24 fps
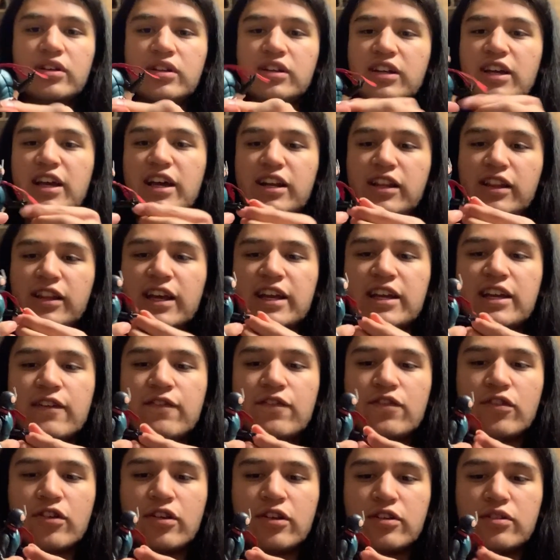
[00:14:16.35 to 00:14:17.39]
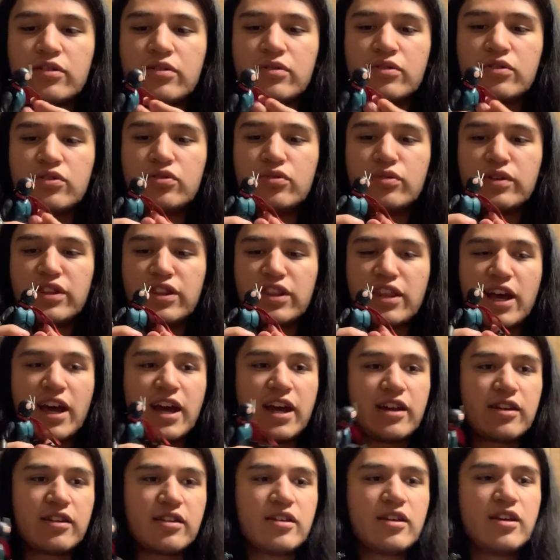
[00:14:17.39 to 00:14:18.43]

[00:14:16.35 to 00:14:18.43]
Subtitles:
kind of like if you're doing that.